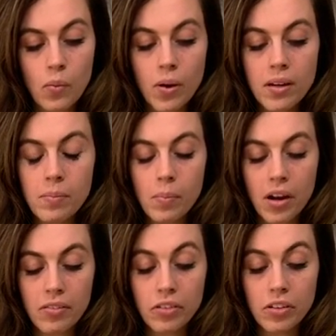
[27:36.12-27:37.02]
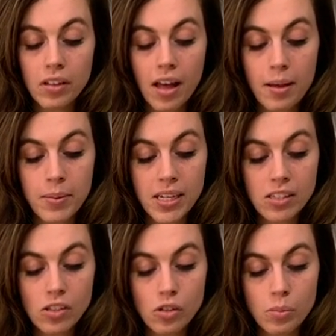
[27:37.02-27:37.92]
What Marvel
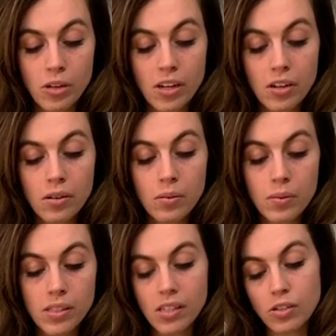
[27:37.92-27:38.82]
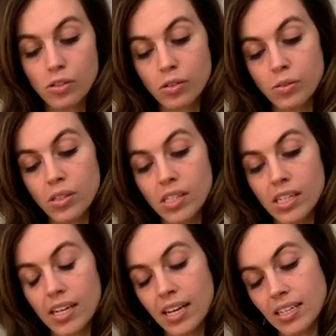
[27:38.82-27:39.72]
Comics superhero was introduced
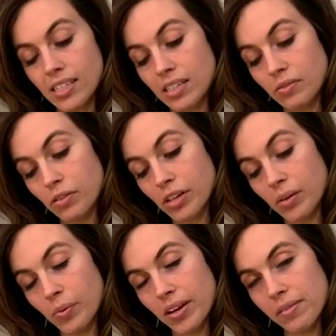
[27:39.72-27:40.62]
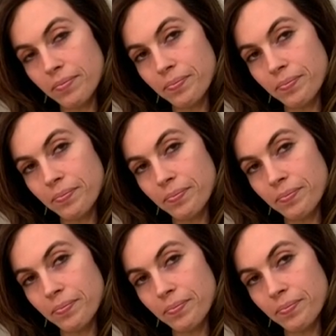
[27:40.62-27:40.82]
in 1941?